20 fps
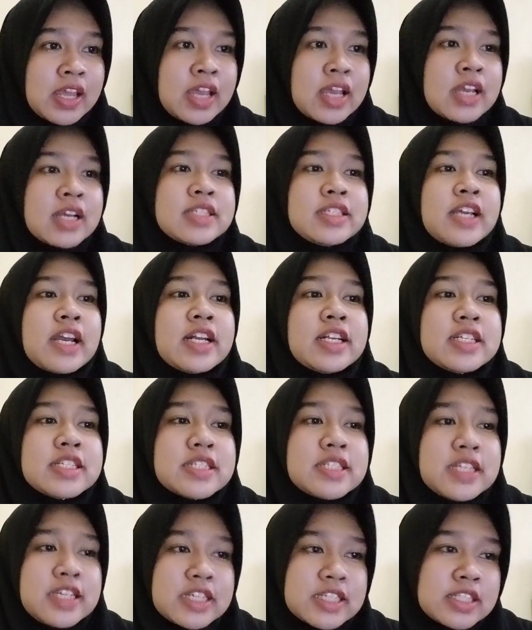Change
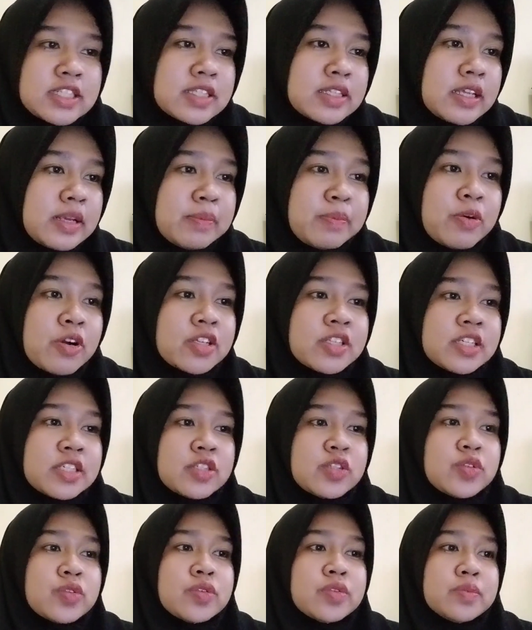is
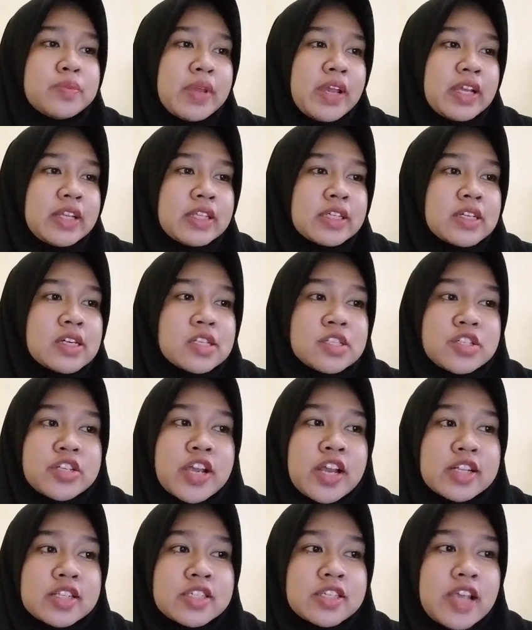important to make the
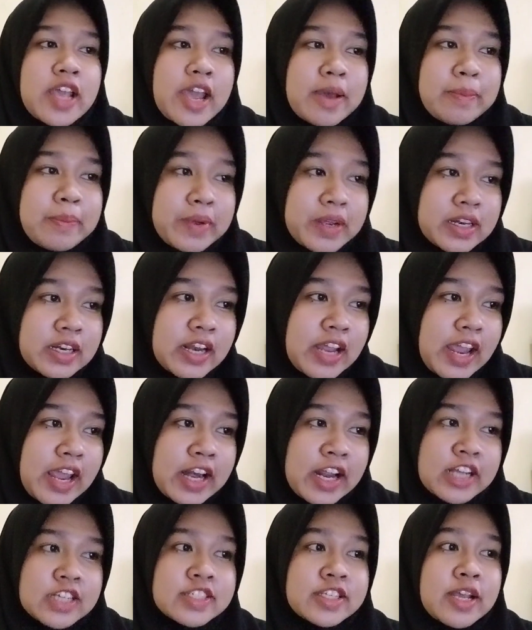change happen.
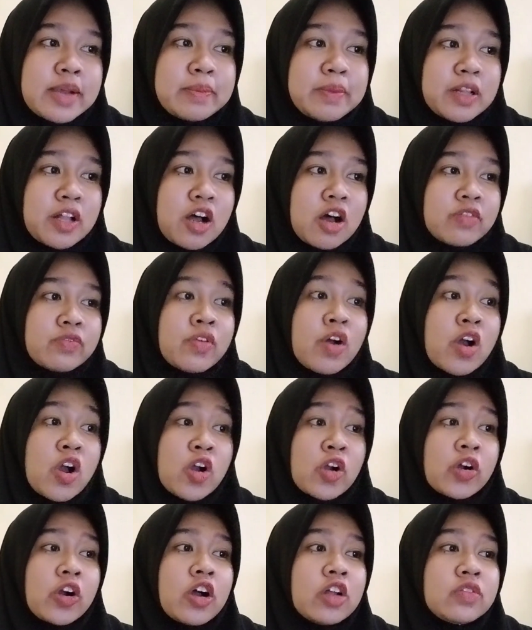An example of
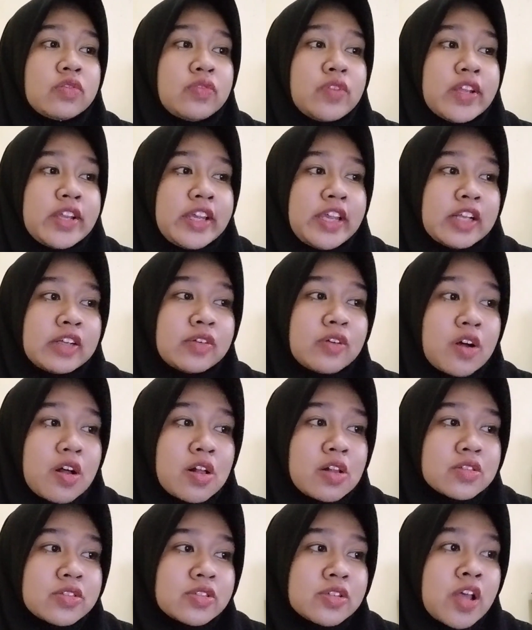conflicting
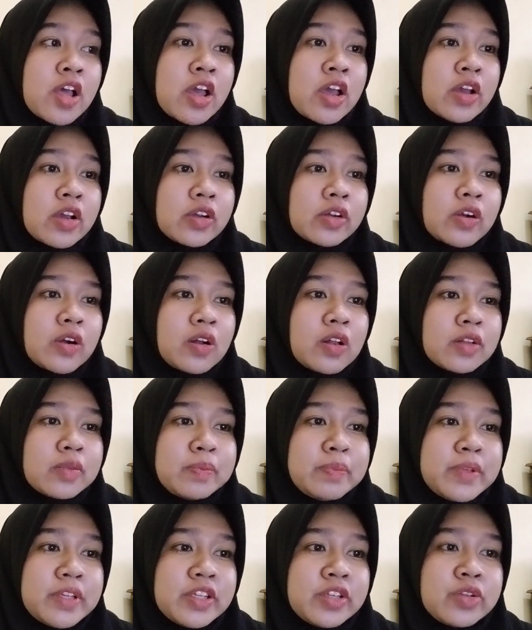goals could
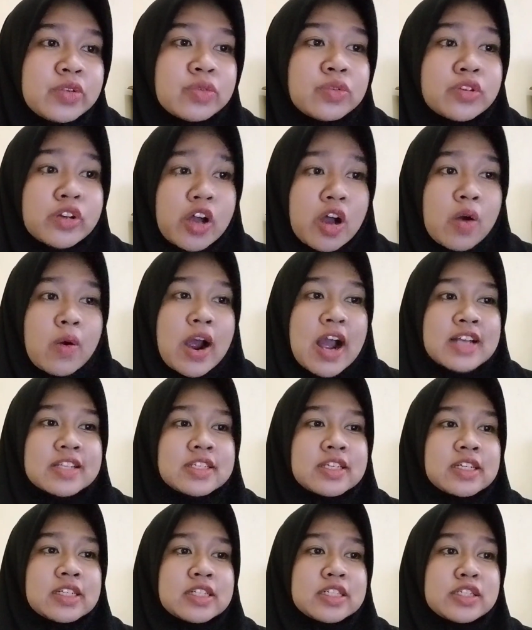be as
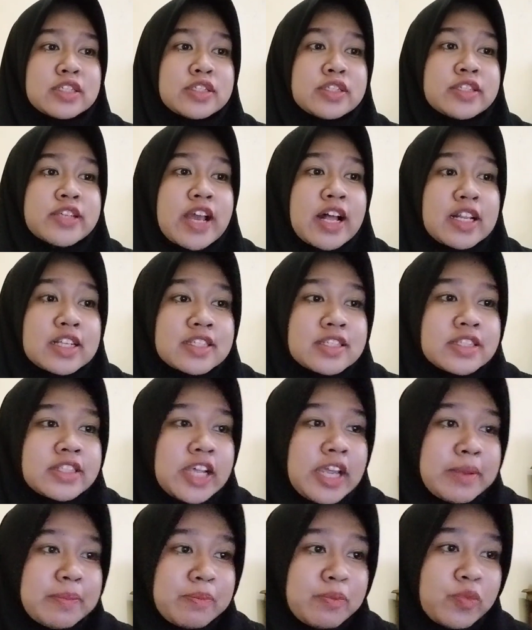a sales
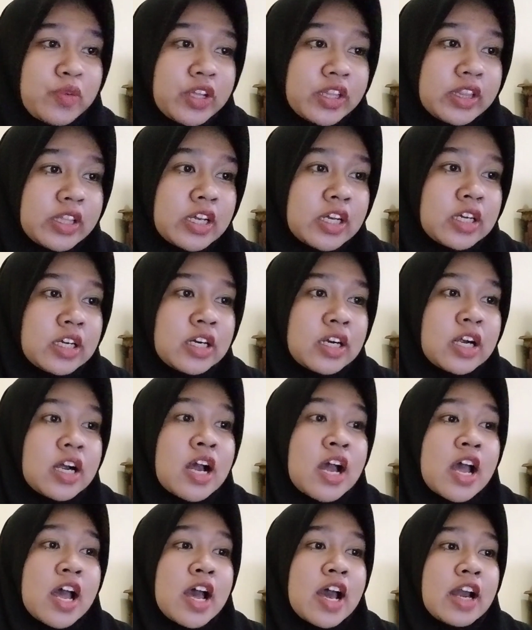team with a
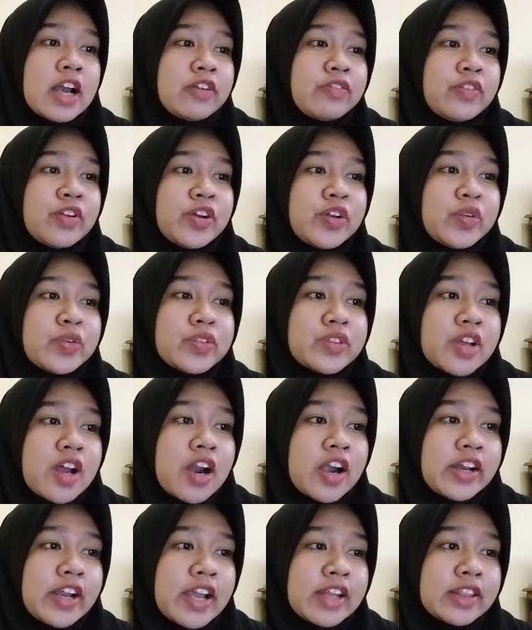revenue
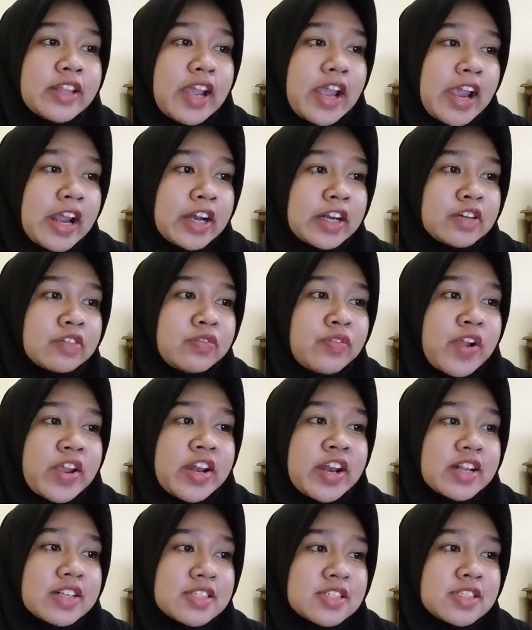target and a
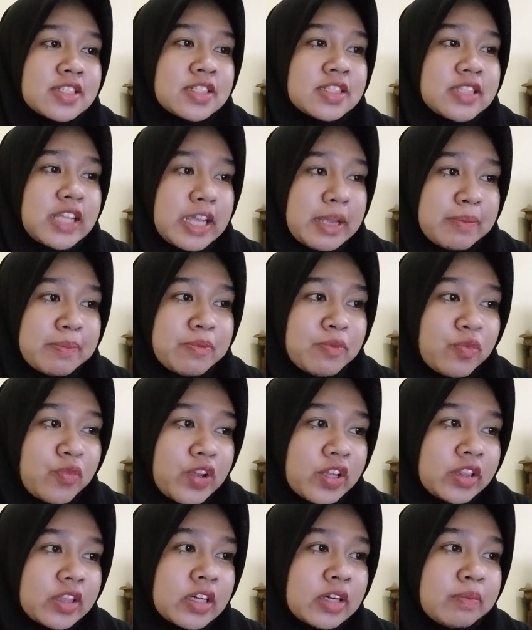finance team
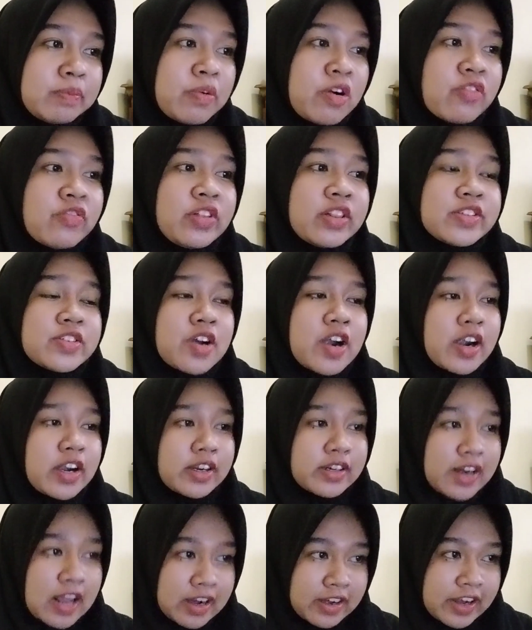with a profit
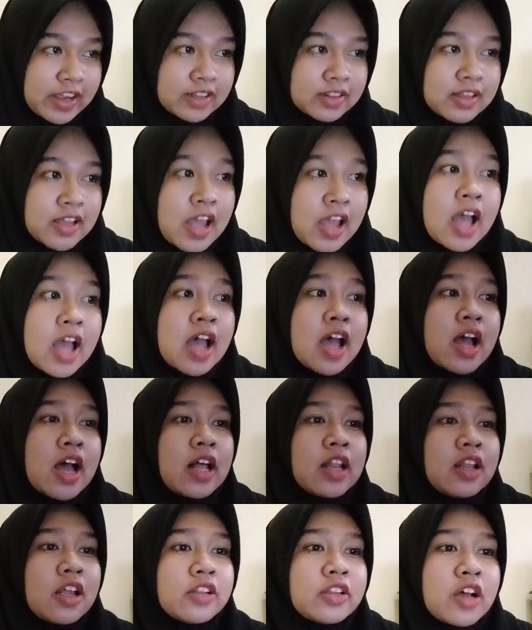target.
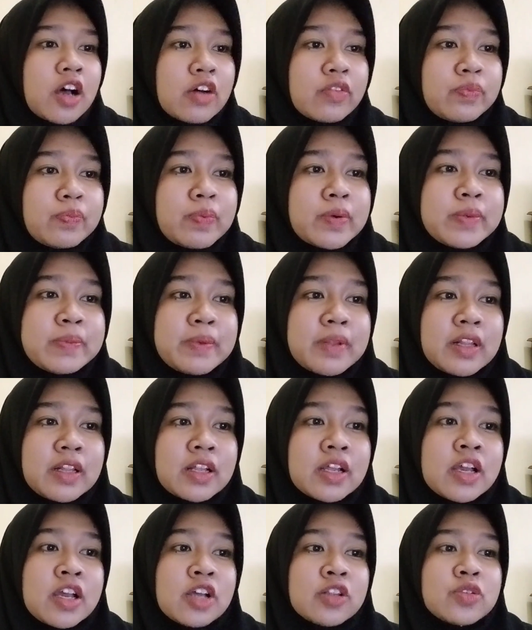A lot of
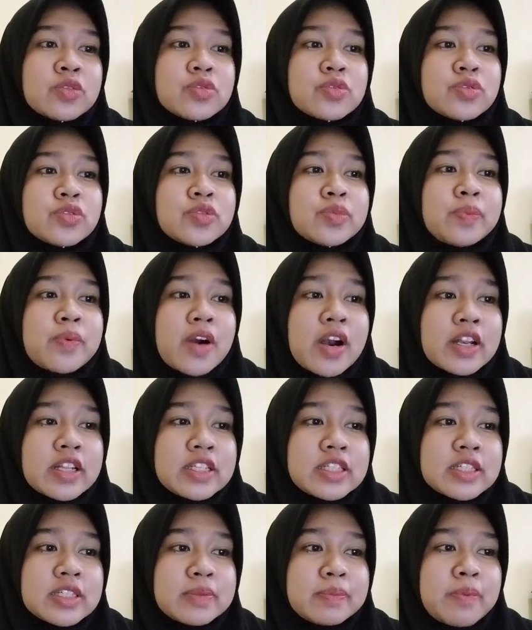people to support
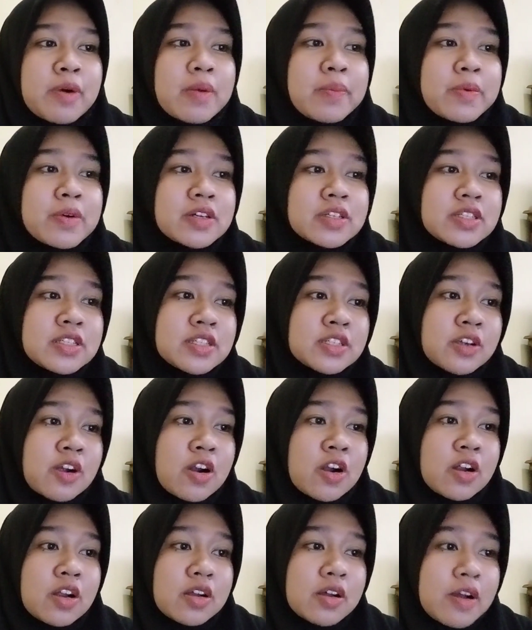the
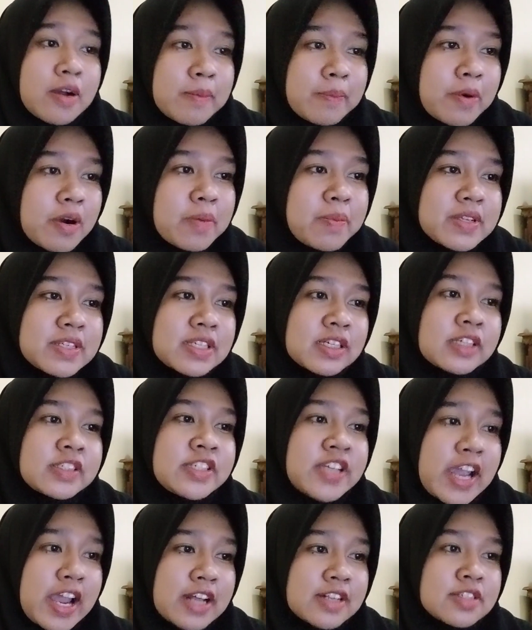proposed
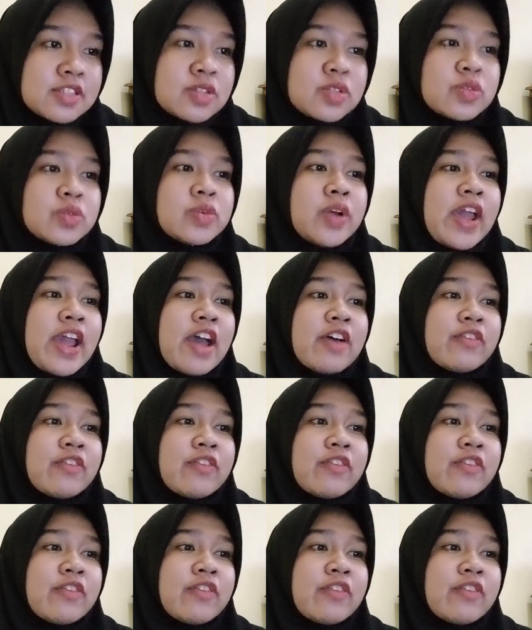change to have